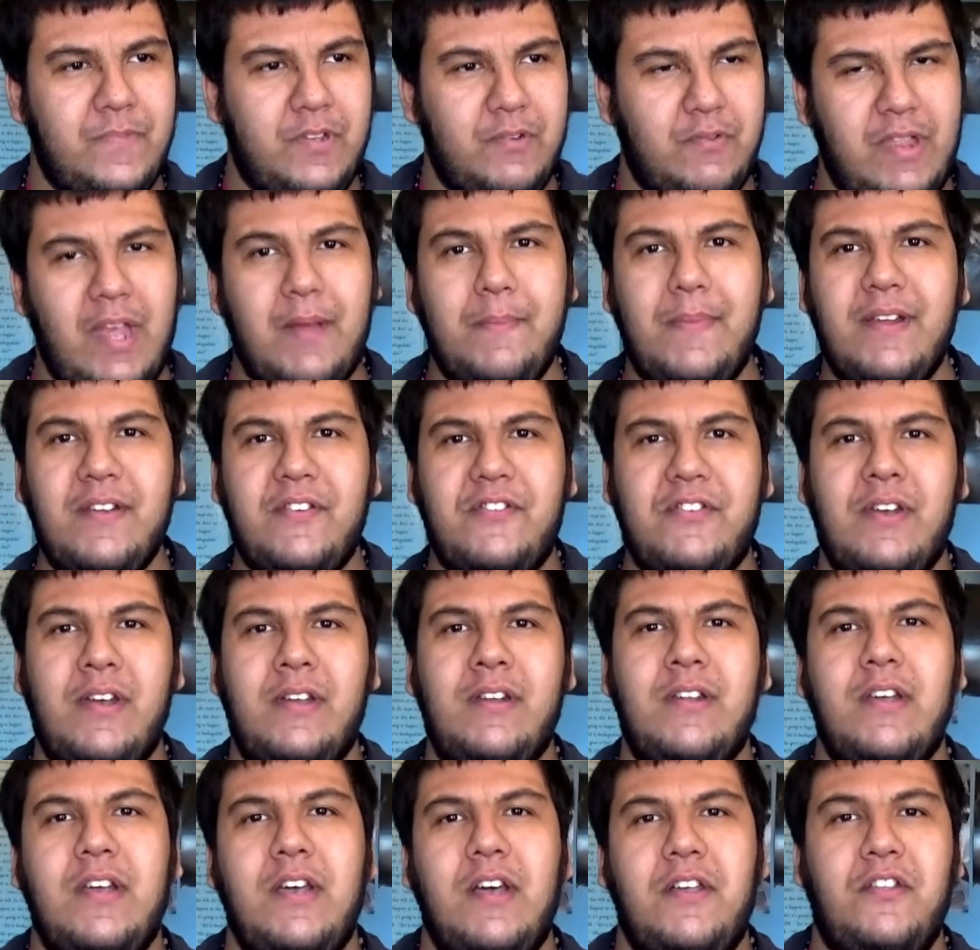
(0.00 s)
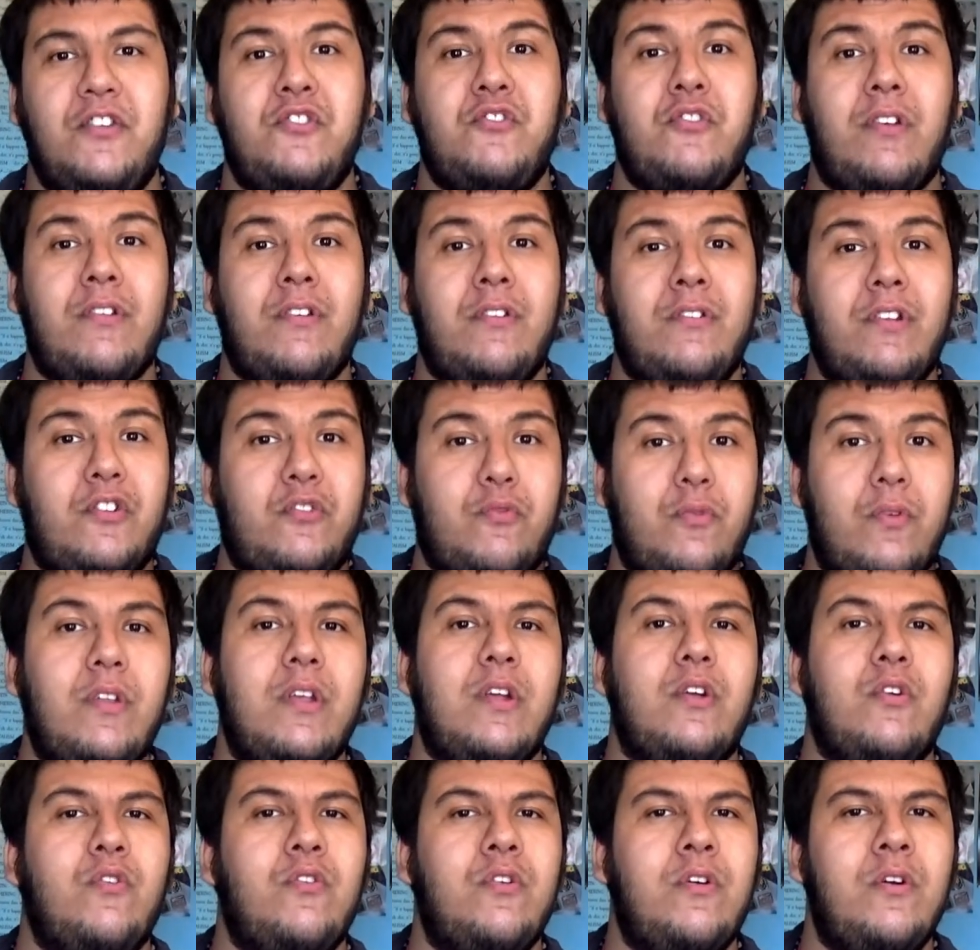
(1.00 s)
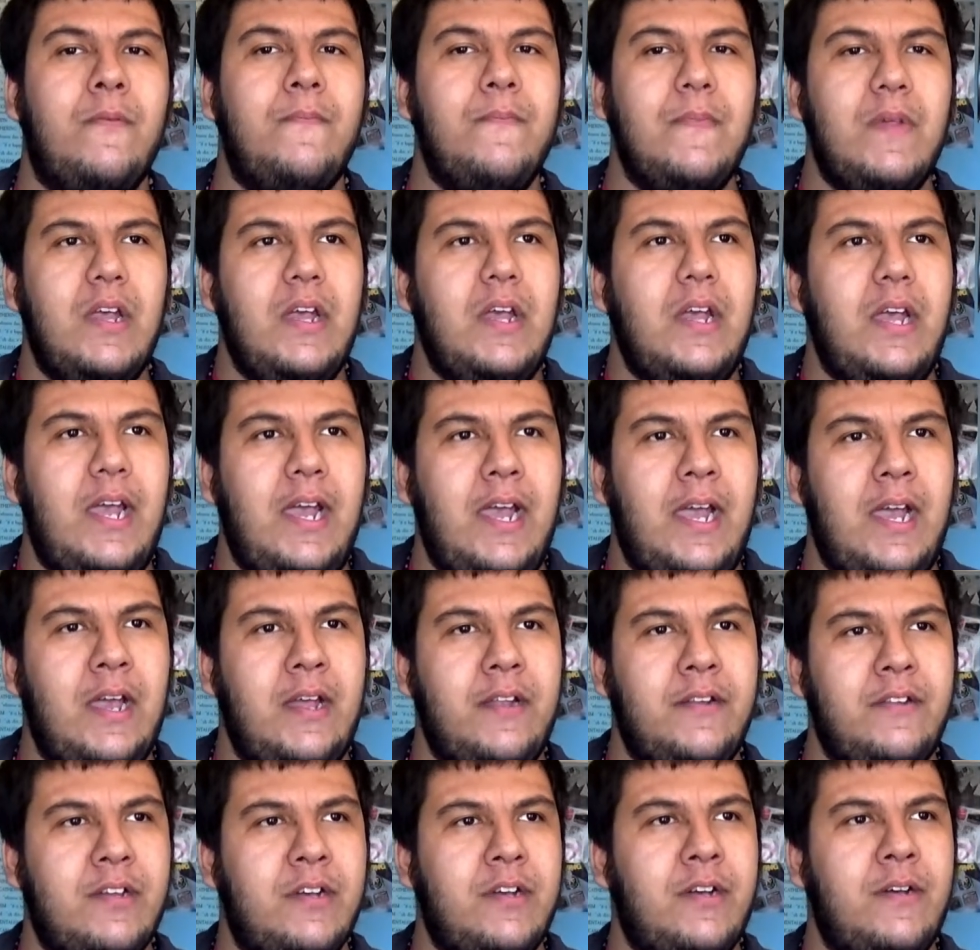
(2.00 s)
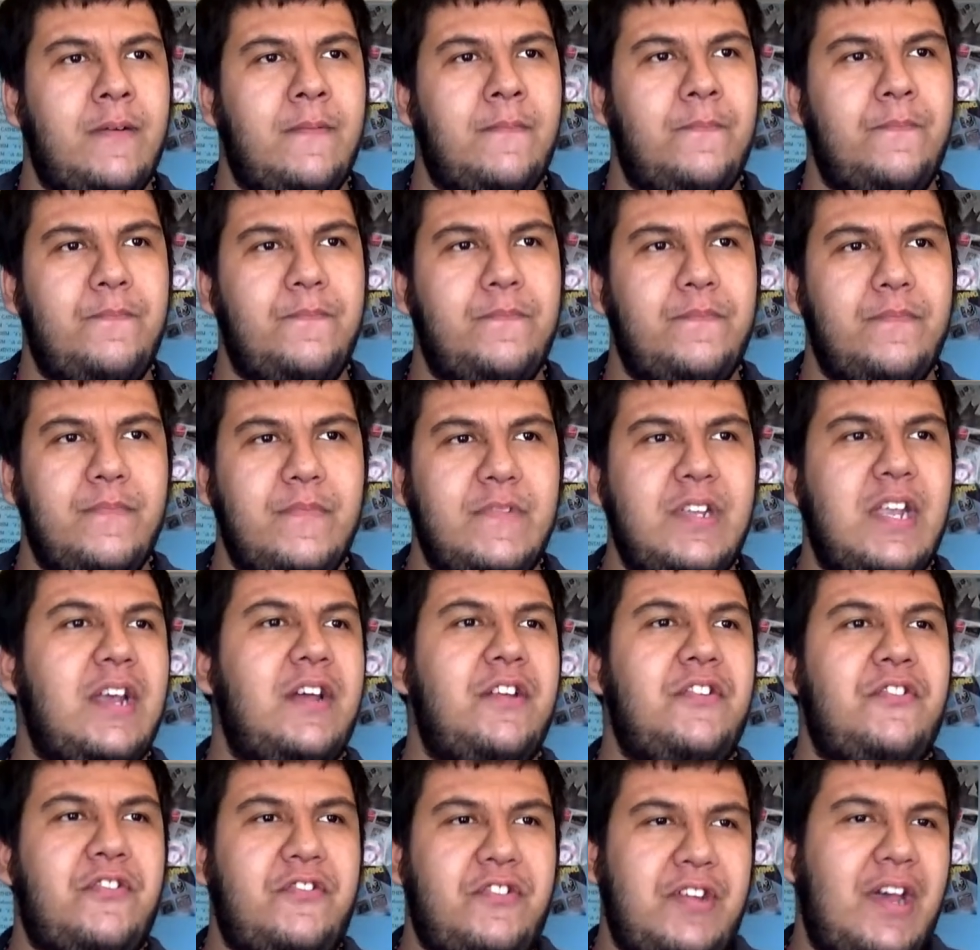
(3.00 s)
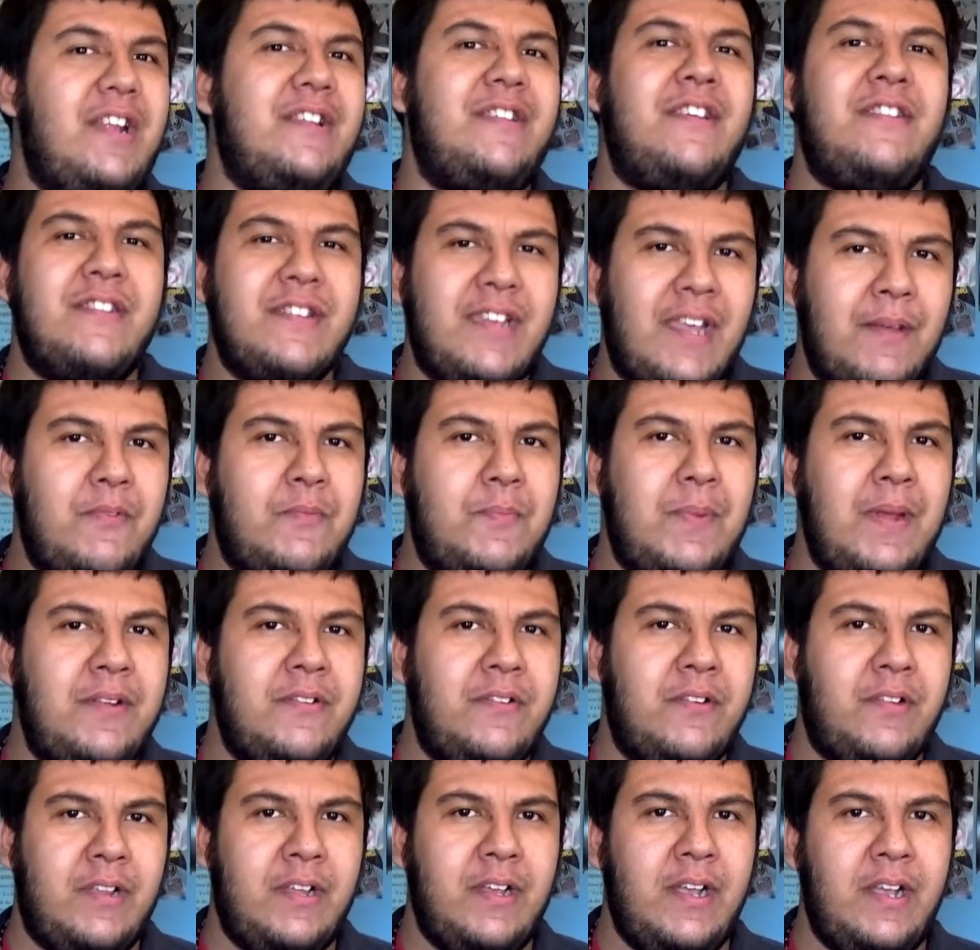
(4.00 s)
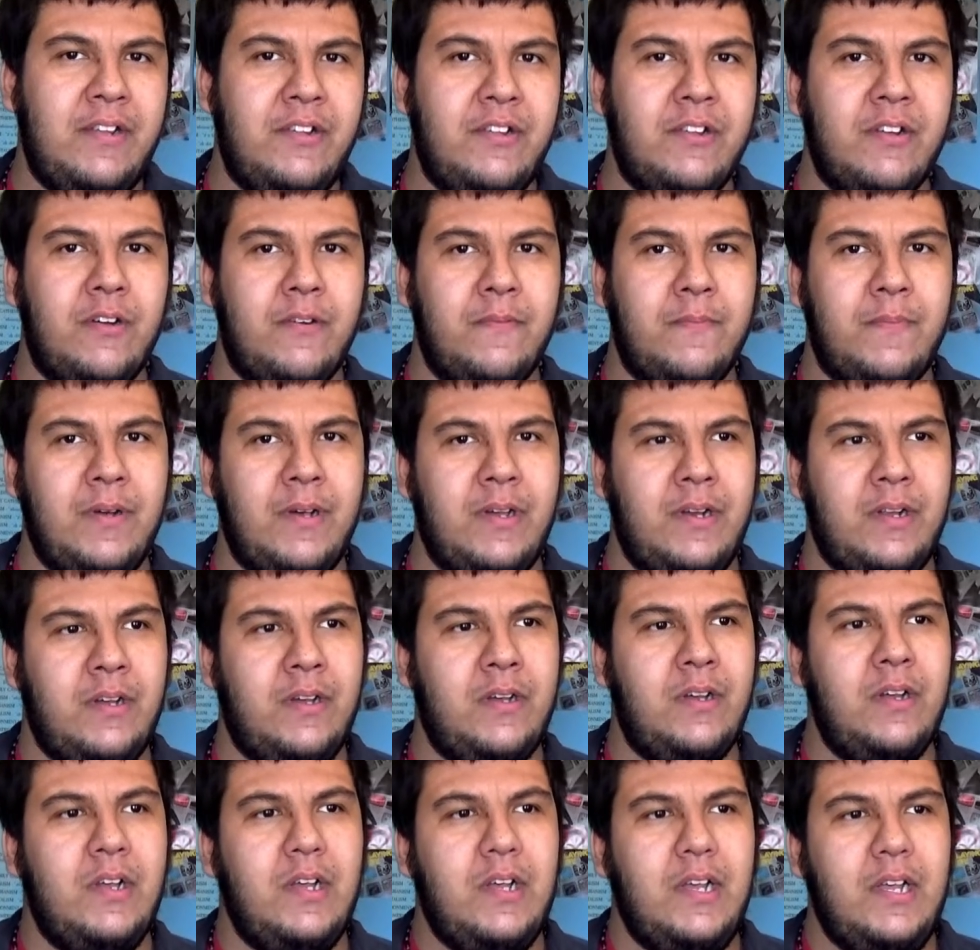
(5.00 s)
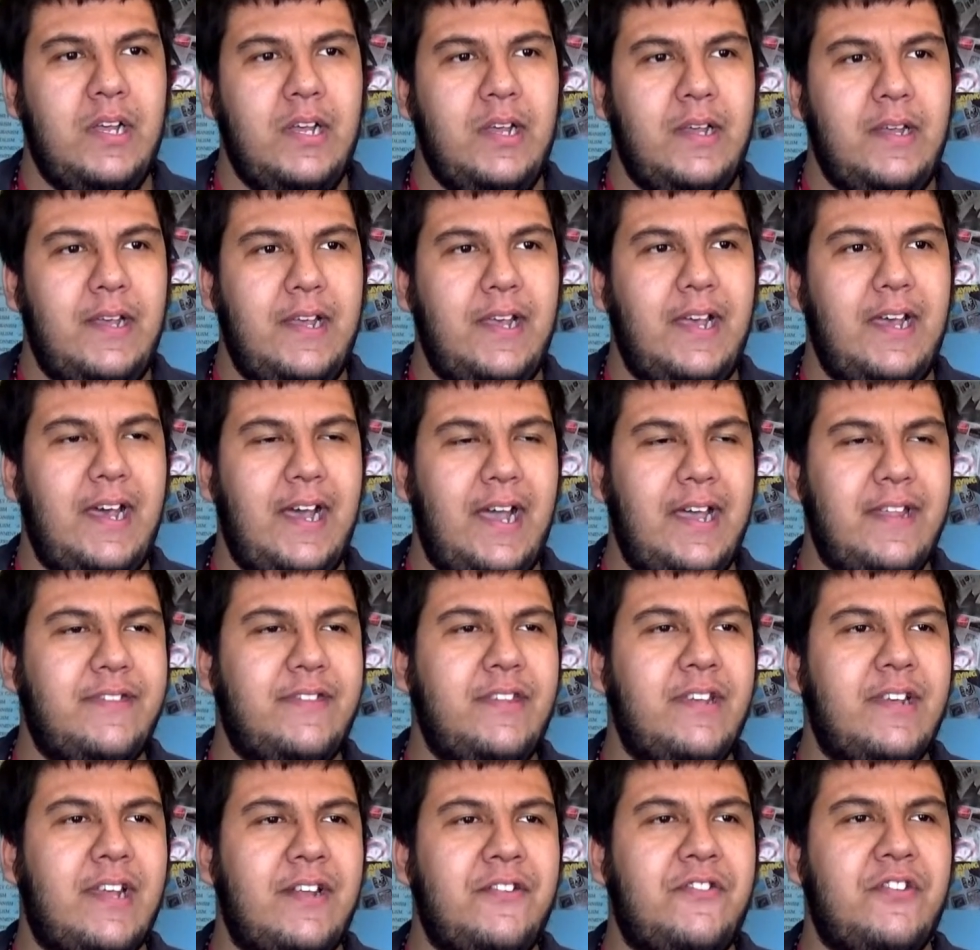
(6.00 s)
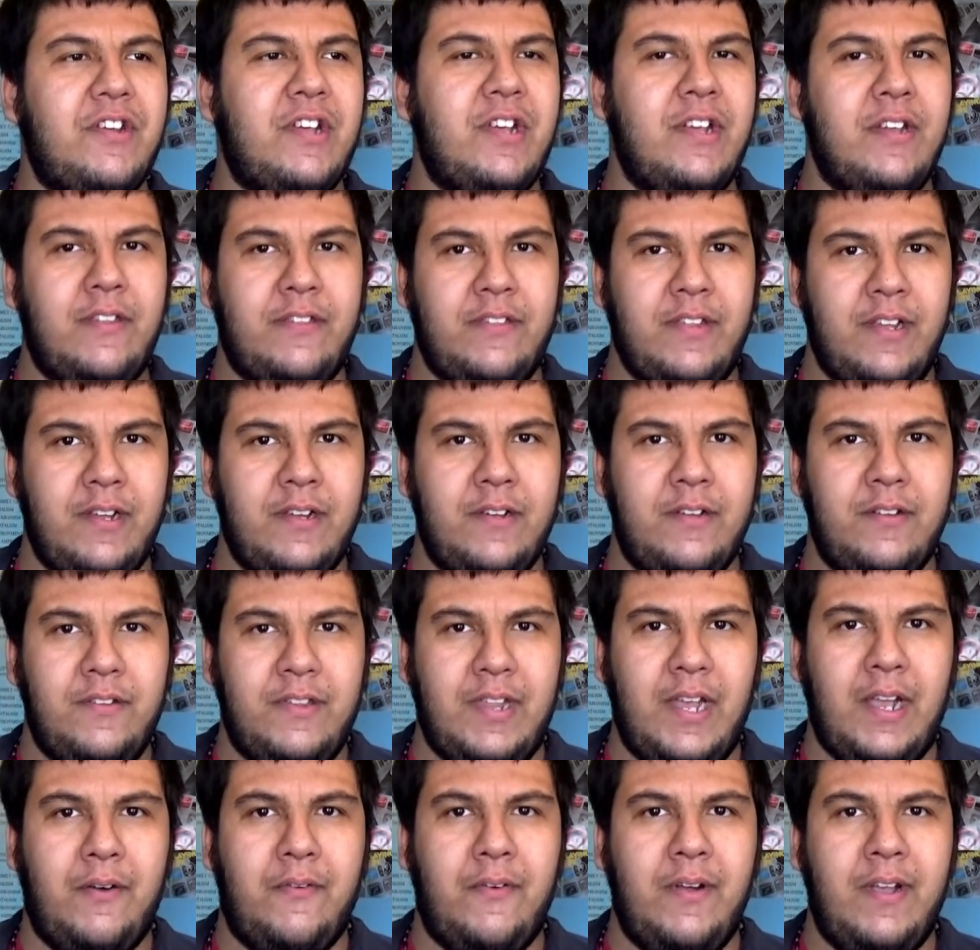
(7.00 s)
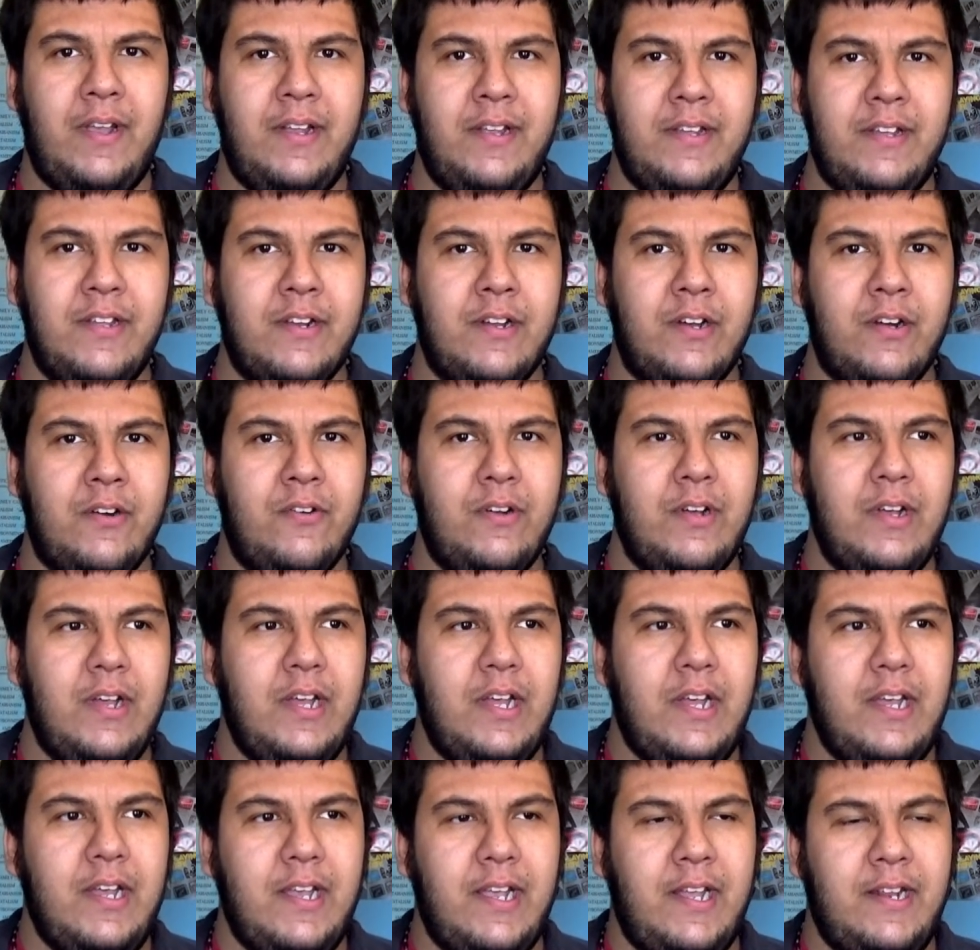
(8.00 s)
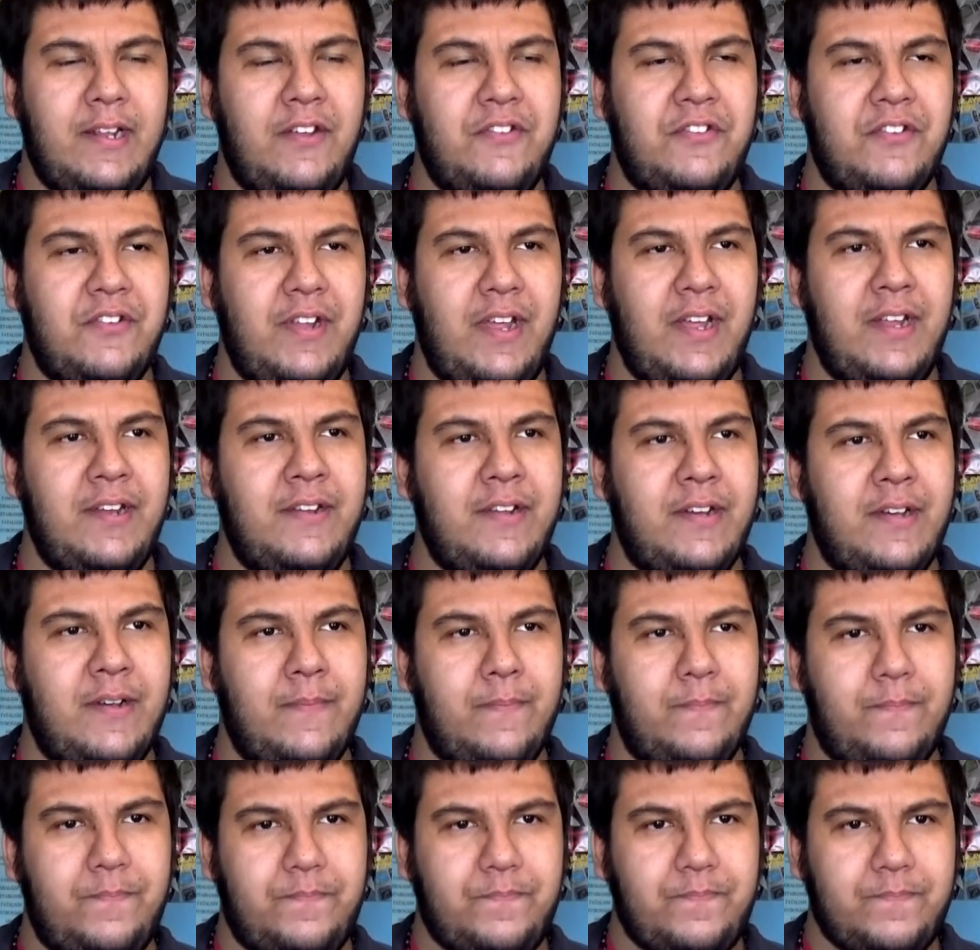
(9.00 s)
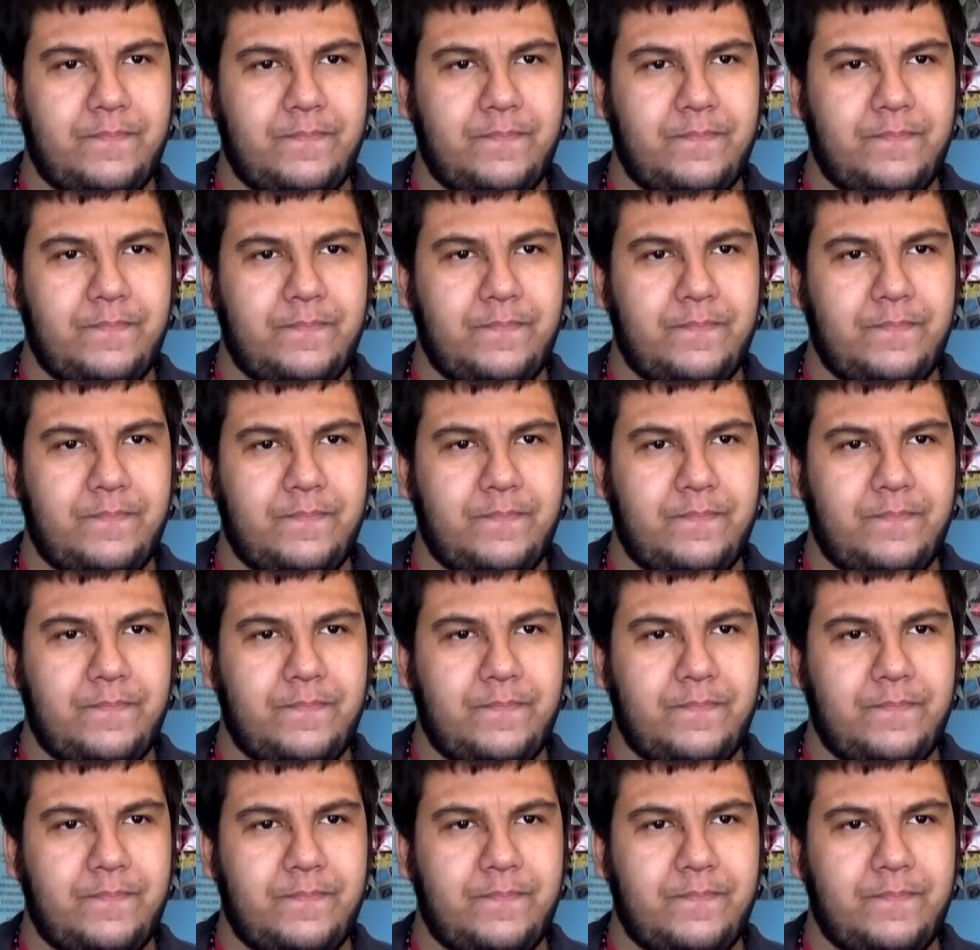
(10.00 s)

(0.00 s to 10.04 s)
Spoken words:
with that being said, the trailer looks really cool, and yes, sadly the game's being delayed, you know, but I think it's a good thing. That way, you know, it doesn't end up